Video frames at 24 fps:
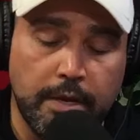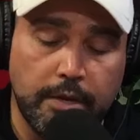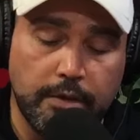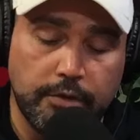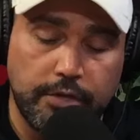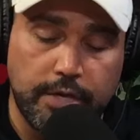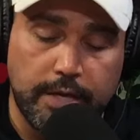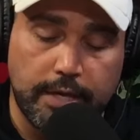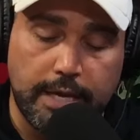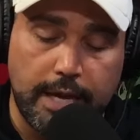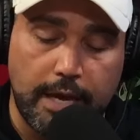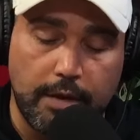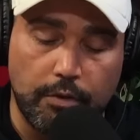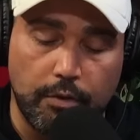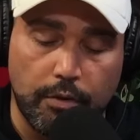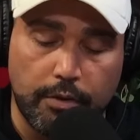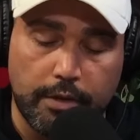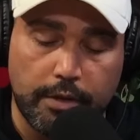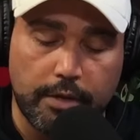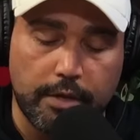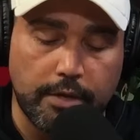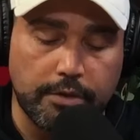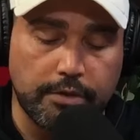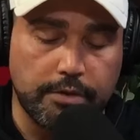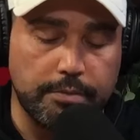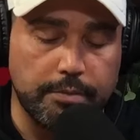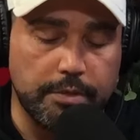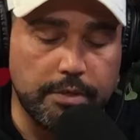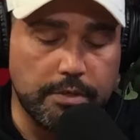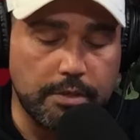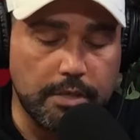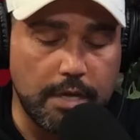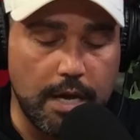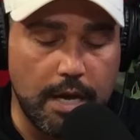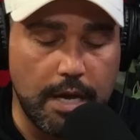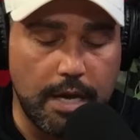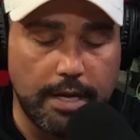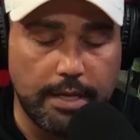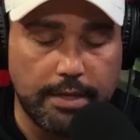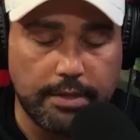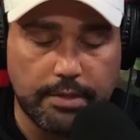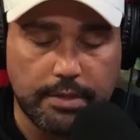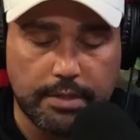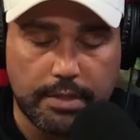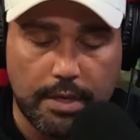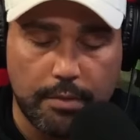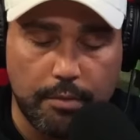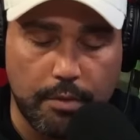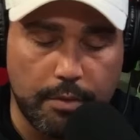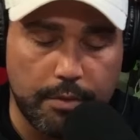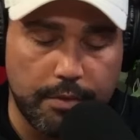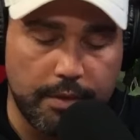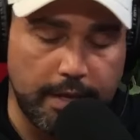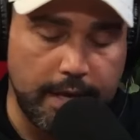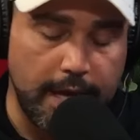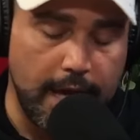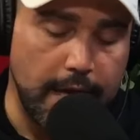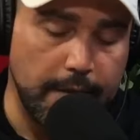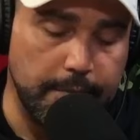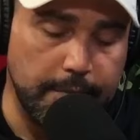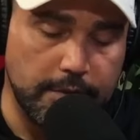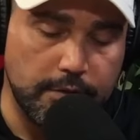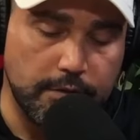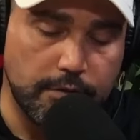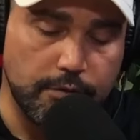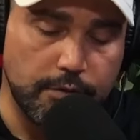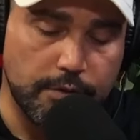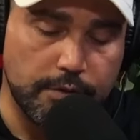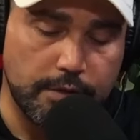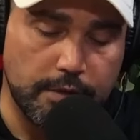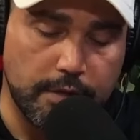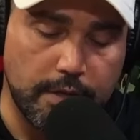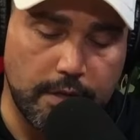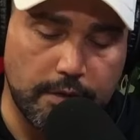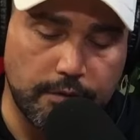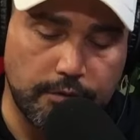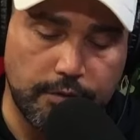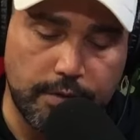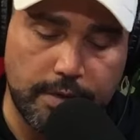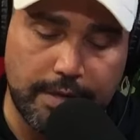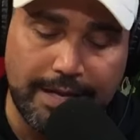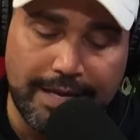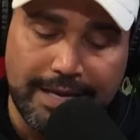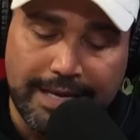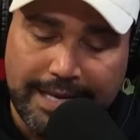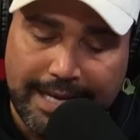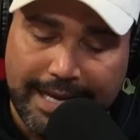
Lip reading: Check out all their custom designs. They work with academies across the country.